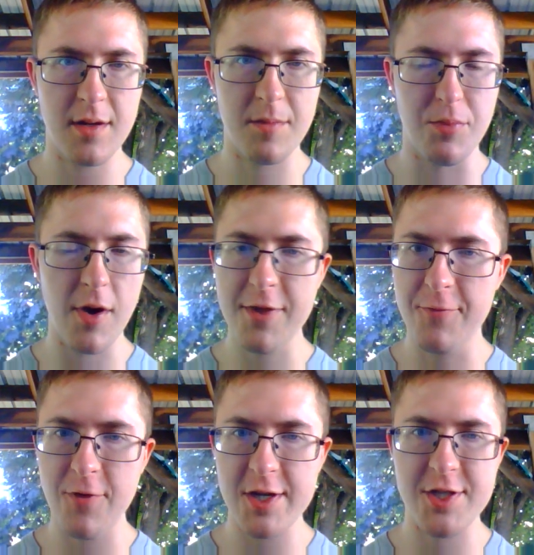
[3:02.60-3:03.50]
breath of
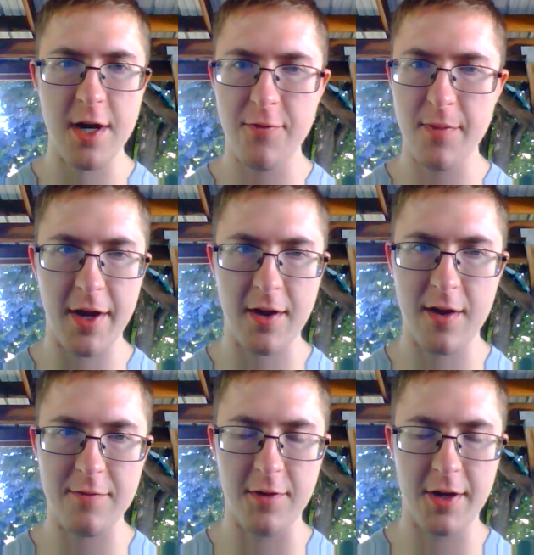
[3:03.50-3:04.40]
fresh air from that
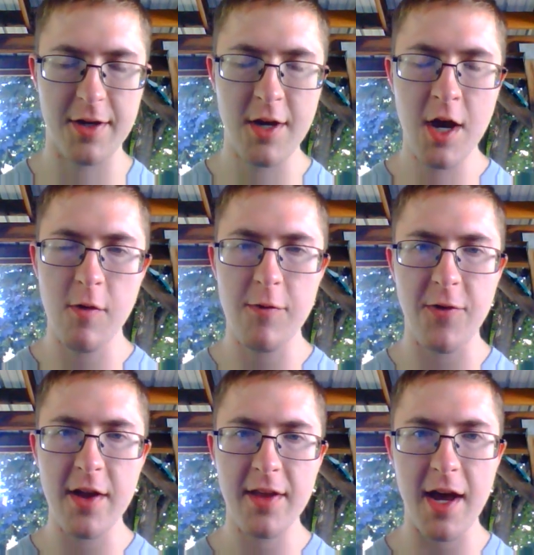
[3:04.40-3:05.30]
conflict. We
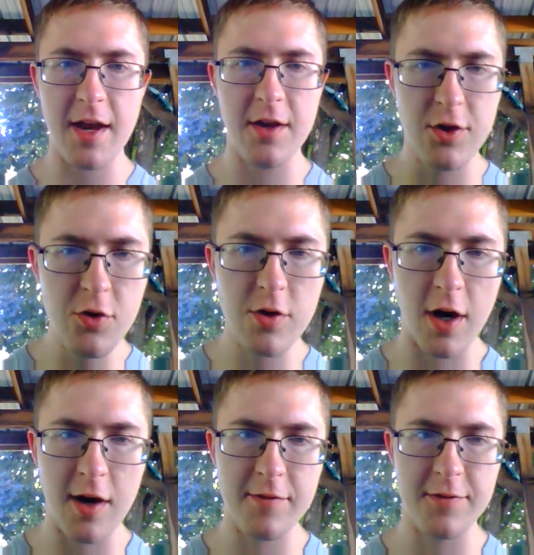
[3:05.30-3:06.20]
finally had a new
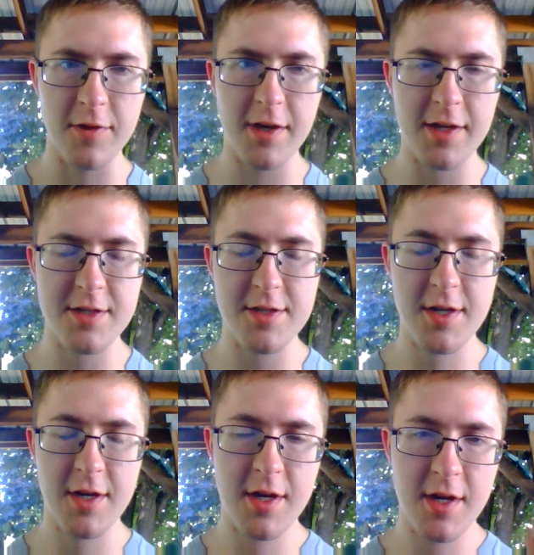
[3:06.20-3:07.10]
conflict
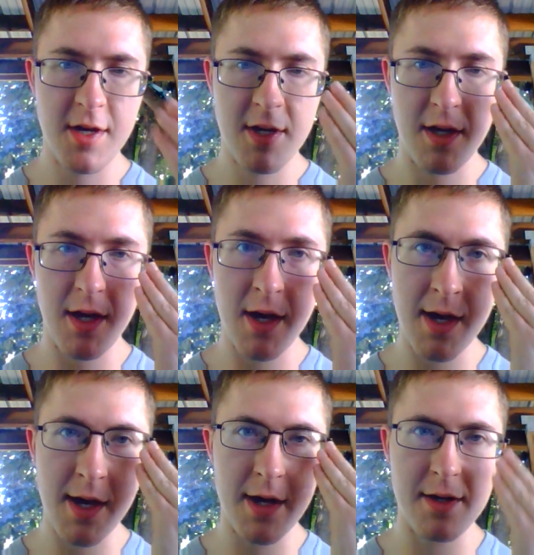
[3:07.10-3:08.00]

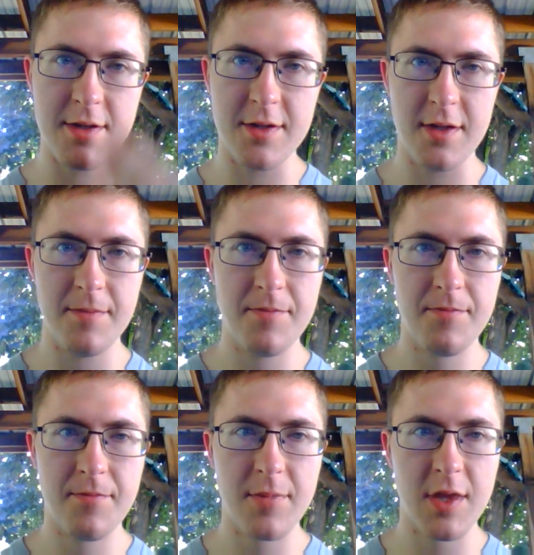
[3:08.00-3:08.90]
and
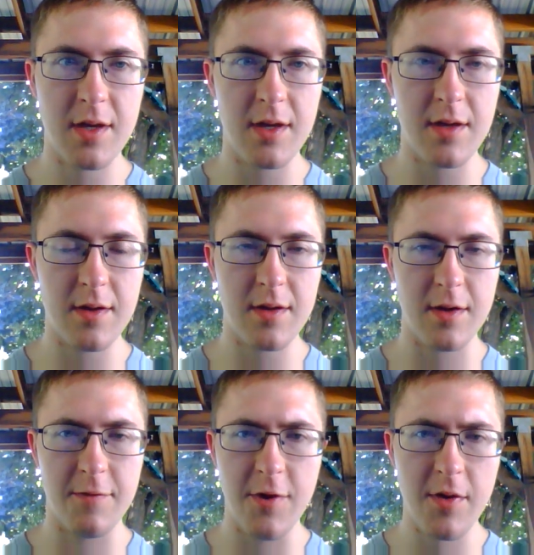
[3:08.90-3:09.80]

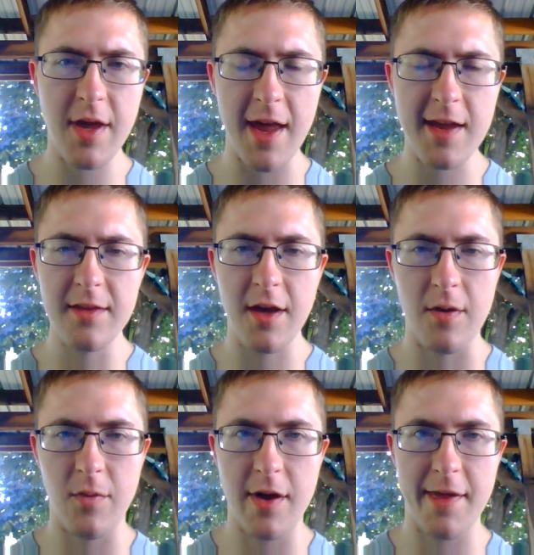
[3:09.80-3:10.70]
a very alien
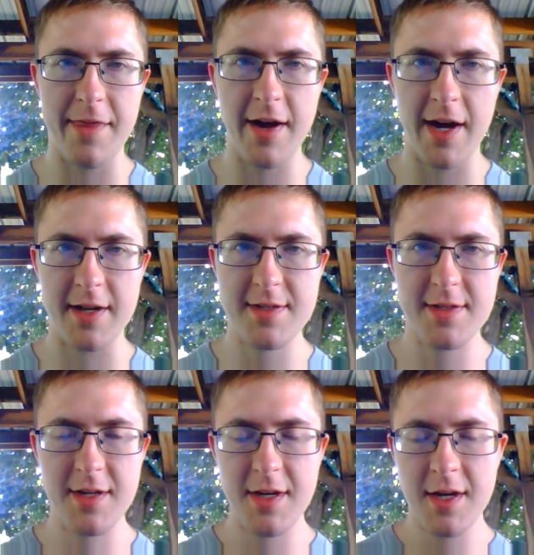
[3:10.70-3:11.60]
one at
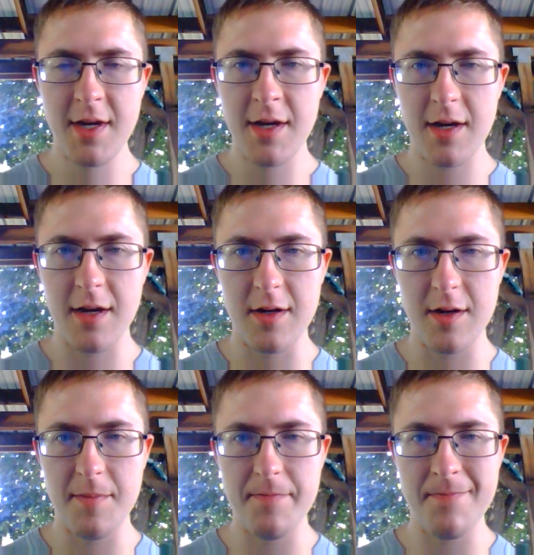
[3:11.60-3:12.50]
that.
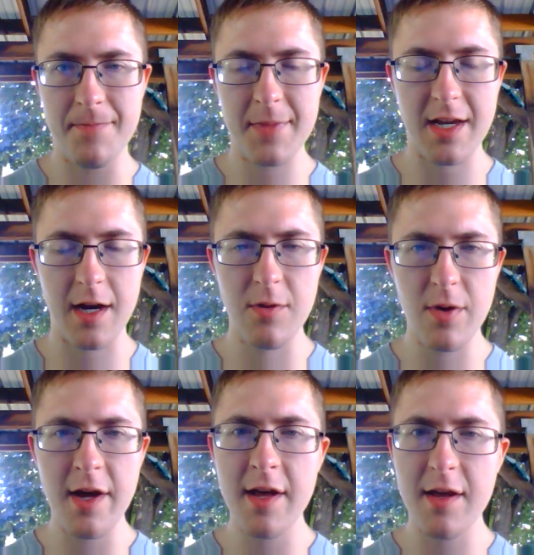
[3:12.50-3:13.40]
Um, I
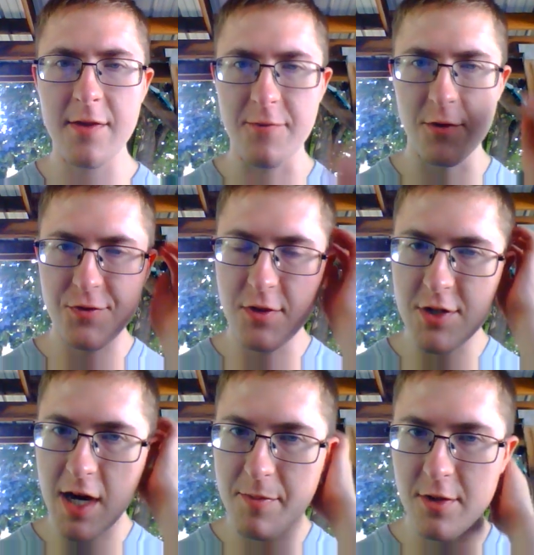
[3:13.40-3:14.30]
read the first few
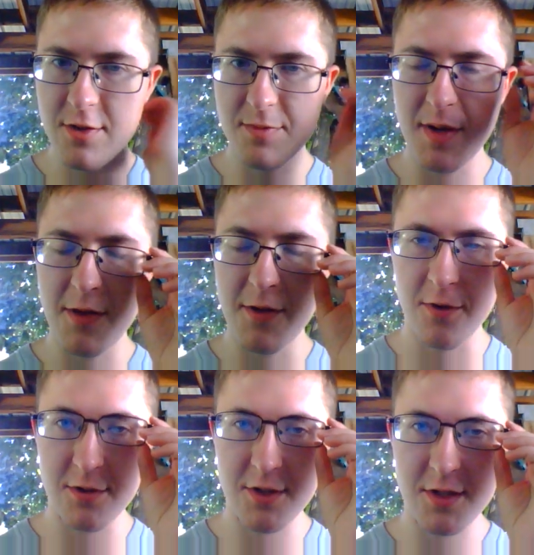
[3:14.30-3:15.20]
chapters, maybe the
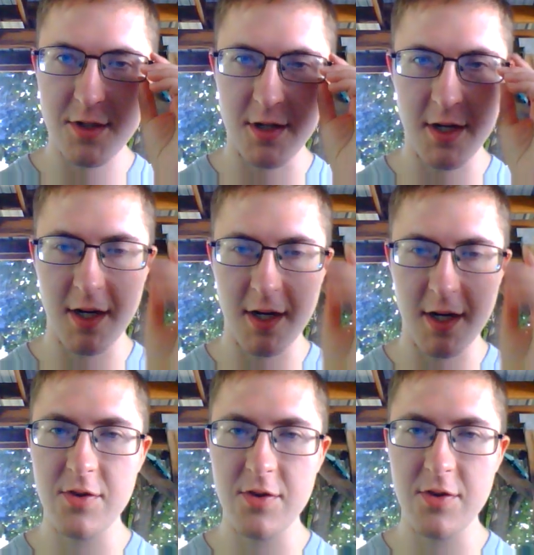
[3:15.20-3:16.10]
first uh,
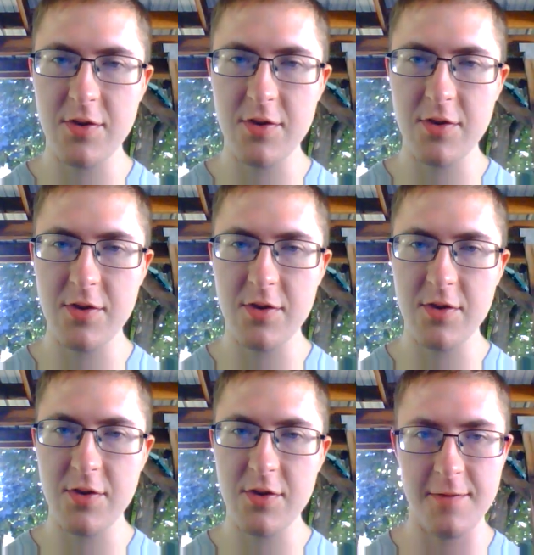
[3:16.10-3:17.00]
hundred pages of